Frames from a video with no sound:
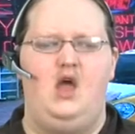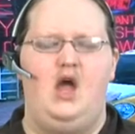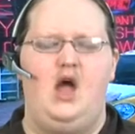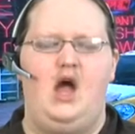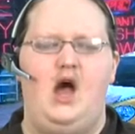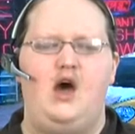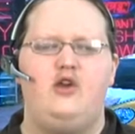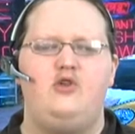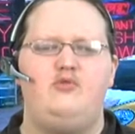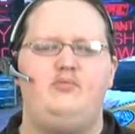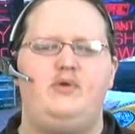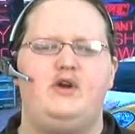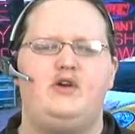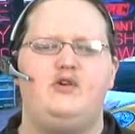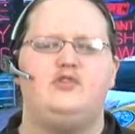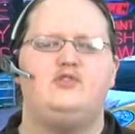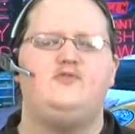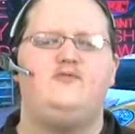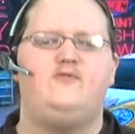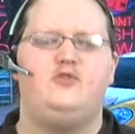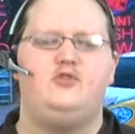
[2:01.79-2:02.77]
How do
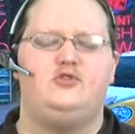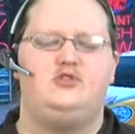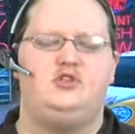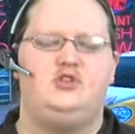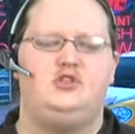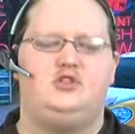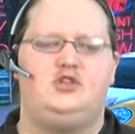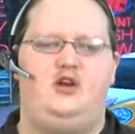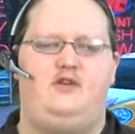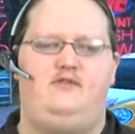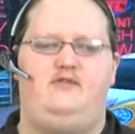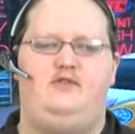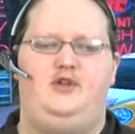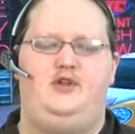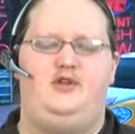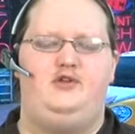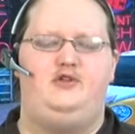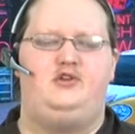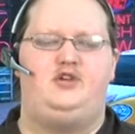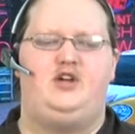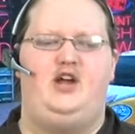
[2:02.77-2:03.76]
parents first discover that
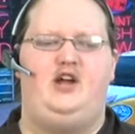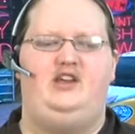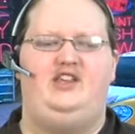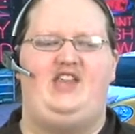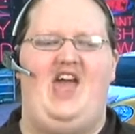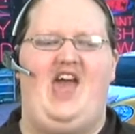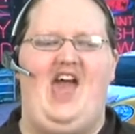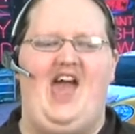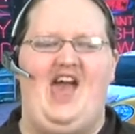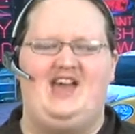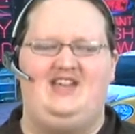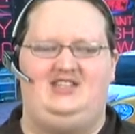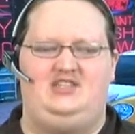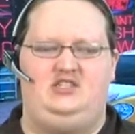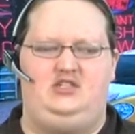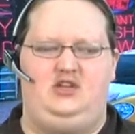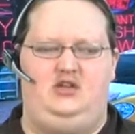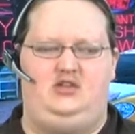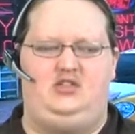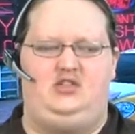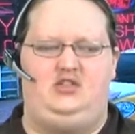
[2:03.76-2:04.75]
their child has
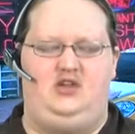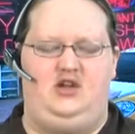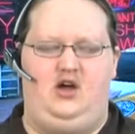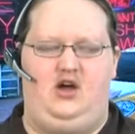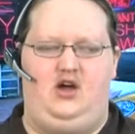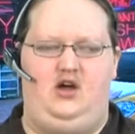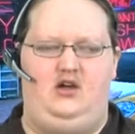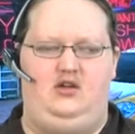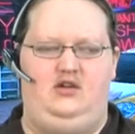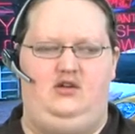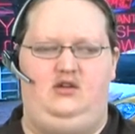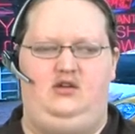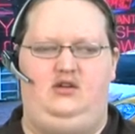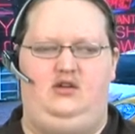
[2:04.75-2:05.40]
such uh,